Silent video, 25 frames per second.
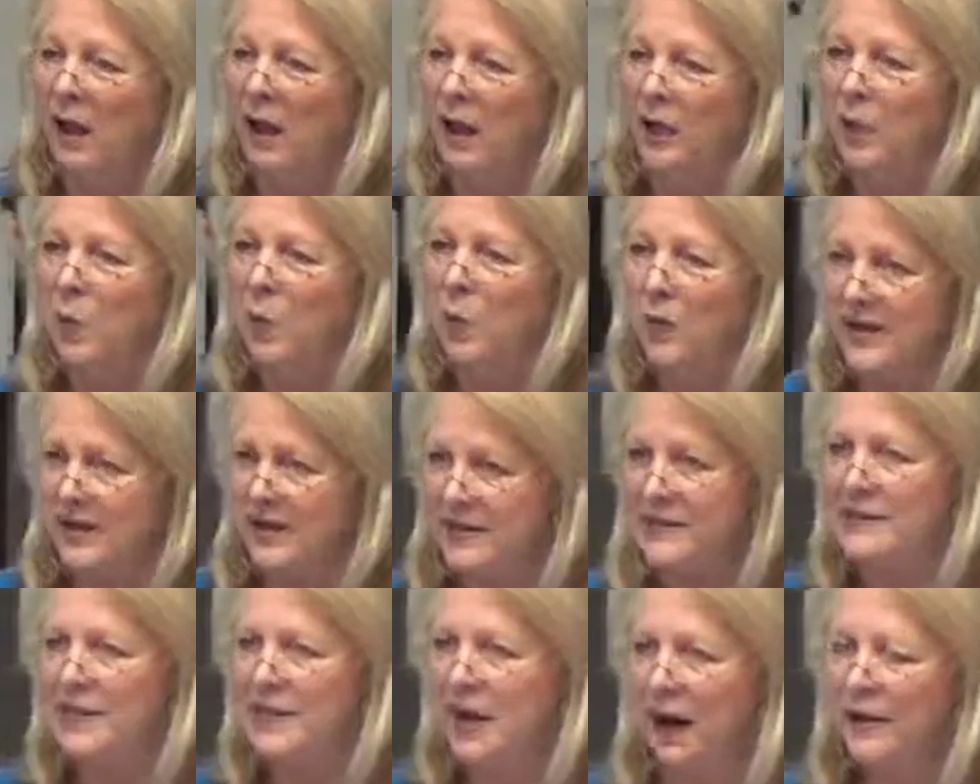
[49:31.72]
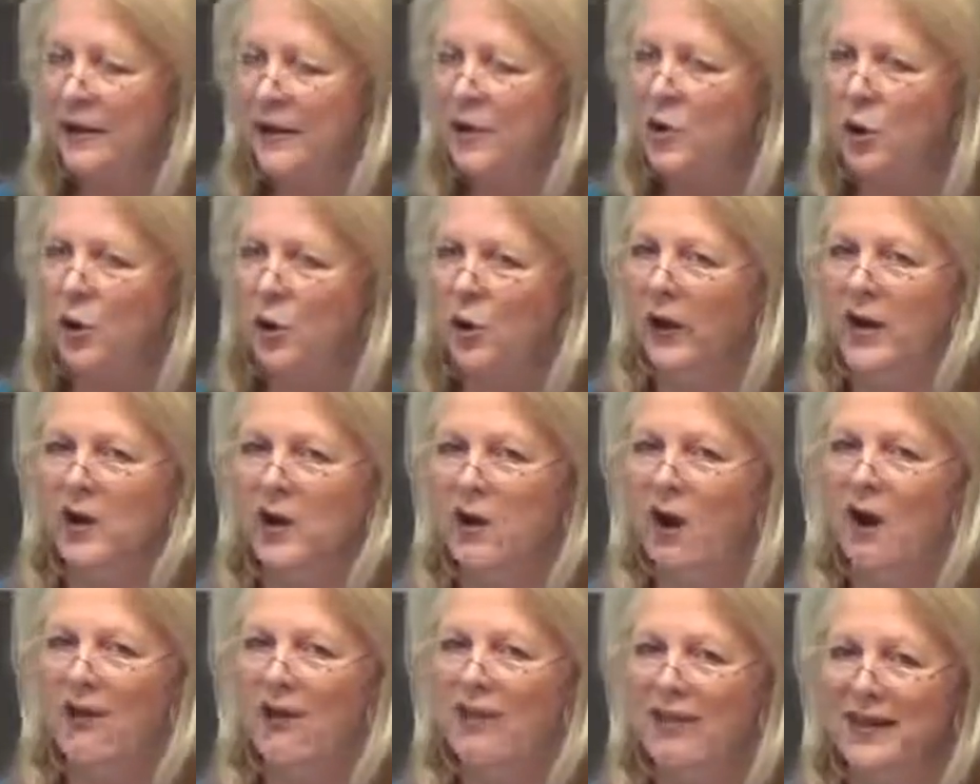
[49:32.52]
we decided early
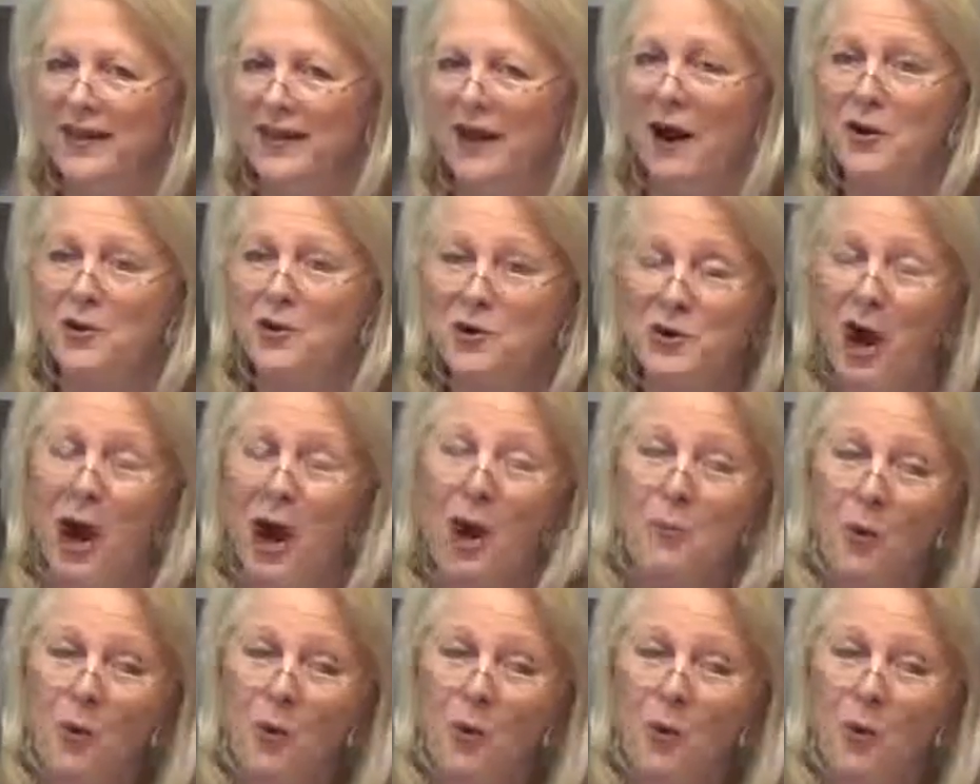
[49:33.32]
on that our job